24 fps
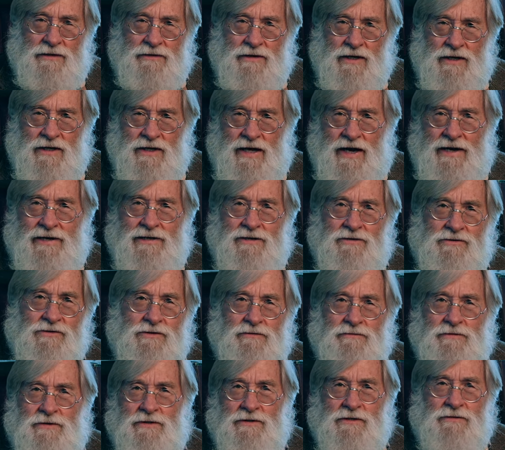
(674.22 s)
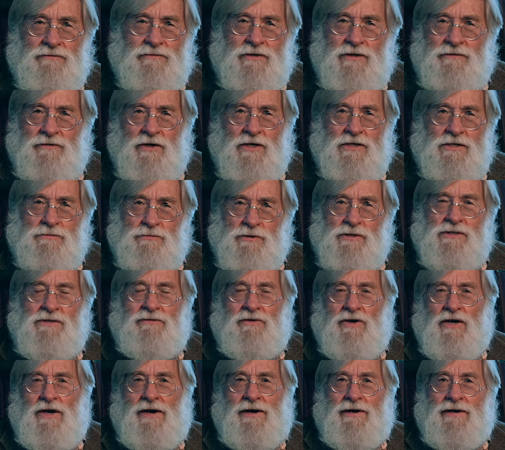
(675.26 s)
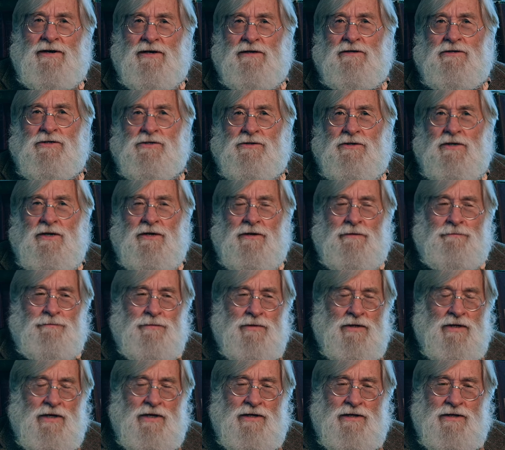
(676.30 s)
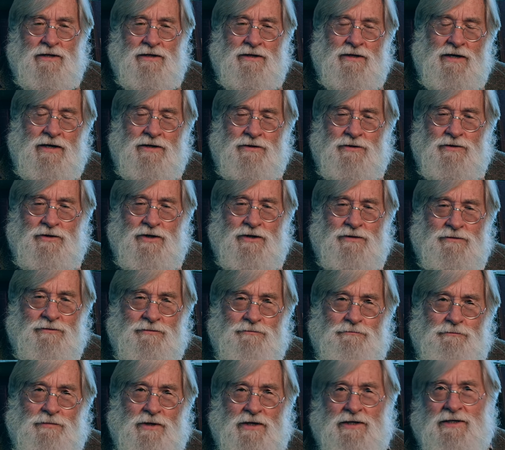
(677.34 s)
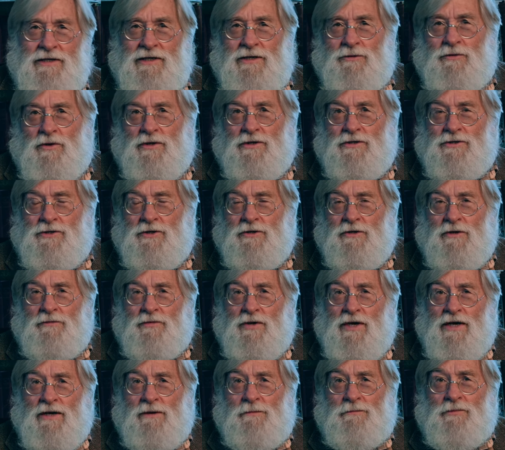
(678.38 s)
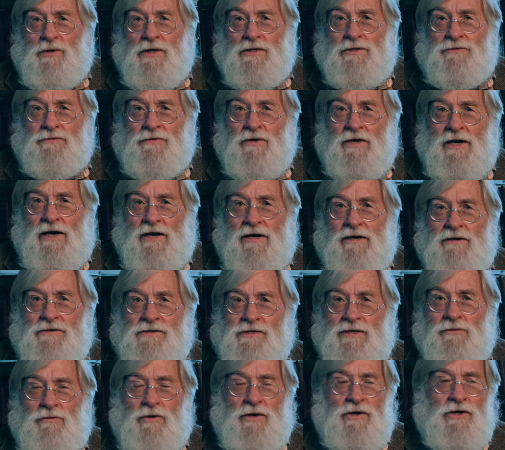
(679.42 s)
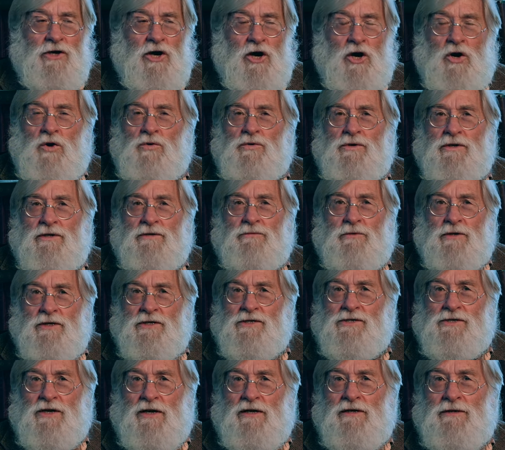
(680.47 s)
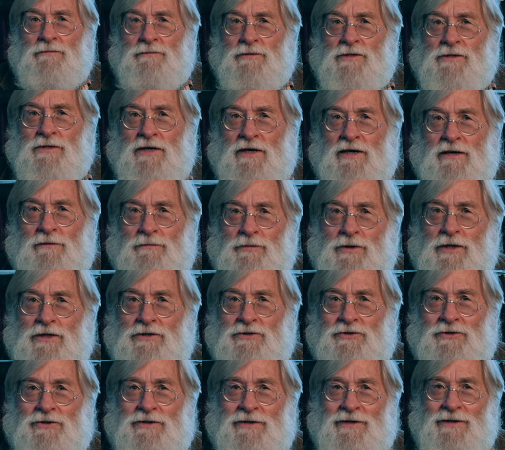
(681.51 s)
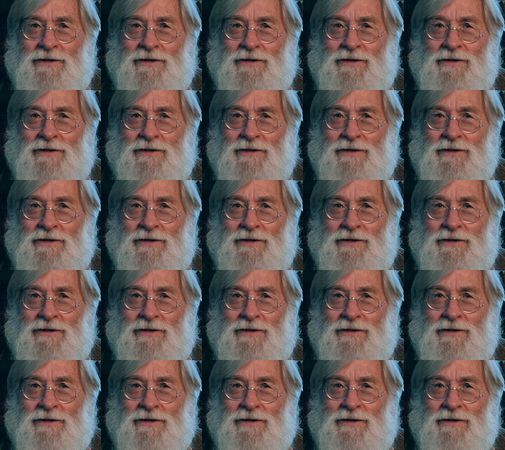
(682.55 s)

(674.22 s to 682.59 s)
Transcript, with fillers: the lines of this the very specific hairs, and and and Bellini wanted to know if he had a brush for hairs. He wanted to own it. Would he sell him his hairbrush?